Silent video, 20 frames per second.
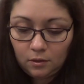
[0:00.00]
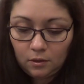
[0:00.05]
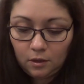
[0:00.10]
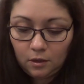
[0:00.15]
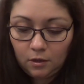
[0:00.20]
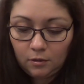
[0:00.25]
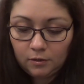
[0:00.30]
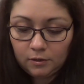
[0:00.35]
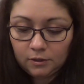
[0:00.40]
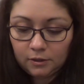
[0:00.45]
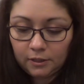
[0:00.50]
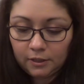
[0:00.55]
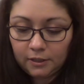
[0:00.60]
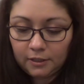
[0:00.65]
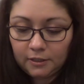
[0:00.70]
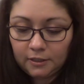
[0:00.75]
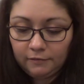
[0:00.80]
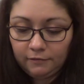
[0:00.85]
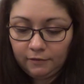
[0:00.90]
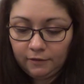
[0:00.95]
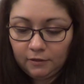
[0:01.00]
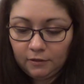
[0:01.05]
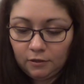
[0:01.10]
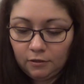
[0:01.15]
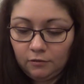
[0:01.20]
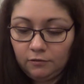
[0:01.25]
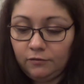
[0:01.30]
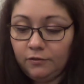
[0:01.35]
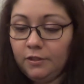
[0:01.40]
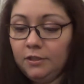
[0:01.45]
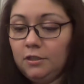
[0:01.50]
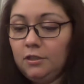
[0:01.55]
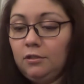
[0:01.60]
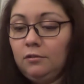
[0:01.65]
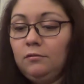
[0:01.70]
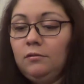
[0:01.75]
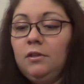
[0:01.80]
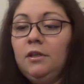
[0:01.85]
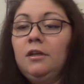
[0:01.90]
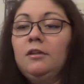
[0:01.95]
oh, it's got a different doe foot
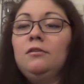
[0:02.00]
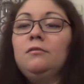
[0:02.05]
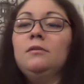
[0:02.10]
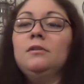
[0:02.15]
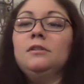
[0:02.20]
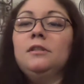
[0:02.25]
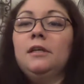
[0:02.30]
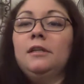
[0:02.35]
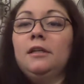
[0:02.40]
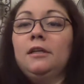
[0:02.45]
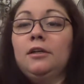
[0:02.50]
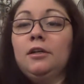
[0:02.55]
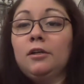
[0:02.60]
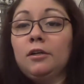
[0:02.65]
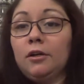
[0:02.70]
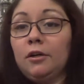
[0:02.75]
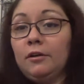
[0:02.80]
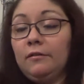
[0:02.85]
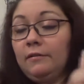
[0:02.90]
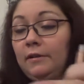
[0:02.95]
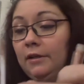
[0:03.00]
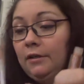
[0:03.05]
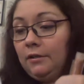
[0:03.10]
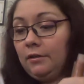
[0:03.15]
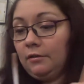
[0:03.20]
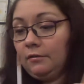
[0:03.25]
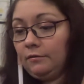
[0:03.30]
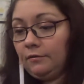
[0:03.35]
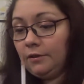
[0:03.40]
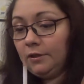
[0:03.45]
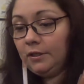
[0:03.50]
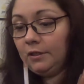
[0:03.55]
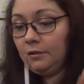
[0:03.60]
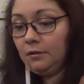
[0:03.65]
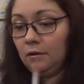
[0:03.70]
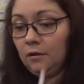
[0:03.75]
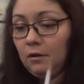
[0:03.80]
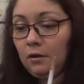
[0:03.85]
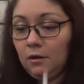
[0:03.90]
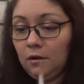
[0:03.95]
too. The other ones had like a curvier doe foot.
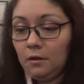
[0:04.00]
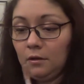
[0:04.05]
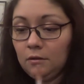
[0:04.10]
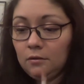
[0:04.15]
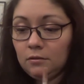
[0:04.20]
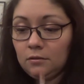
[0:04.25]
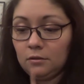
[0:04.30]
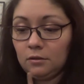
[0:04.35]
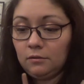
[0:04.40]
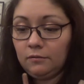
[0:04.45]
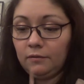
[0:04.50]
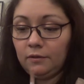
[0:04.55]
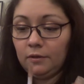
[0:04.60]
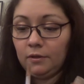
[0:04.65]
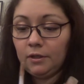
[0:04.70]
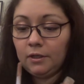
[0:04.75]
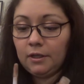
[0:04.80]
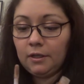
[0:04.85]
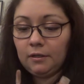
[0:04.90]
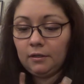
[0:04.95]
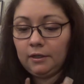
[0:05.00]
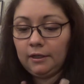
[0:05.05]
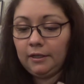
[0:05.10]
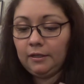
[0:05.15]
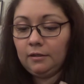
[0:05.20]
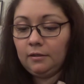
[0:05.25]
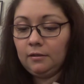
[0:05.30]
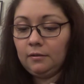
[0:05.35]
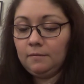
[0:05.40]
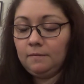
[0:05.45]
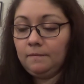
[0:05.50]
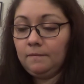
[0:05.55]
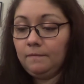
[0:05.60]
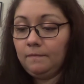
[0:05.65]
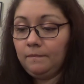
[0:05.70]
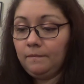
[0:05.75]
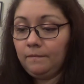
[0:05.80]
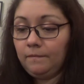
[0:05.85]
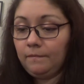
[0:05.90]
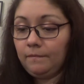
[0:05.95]
So if you look at like
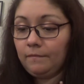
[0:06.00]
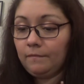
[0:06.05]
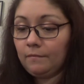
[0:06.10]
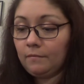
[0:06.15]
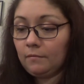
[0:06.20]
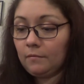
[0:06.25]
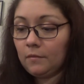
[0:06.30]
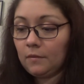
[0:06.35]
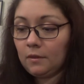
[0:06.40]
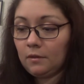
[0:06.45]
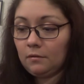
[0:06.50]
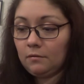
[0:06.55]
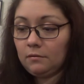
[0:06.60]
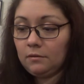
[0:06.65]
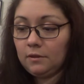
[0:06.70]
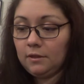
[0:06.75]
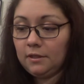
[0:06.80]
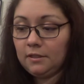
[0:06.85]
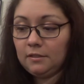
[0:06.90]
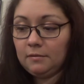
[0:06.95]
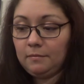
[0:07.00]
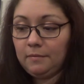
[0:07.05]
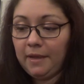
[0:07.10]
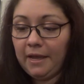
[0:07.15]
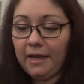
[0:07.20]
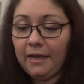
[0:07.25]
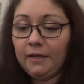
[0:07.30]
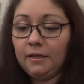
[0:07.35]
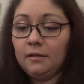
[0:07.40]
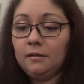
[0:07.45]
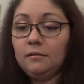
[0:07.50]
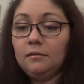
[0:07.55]
this matte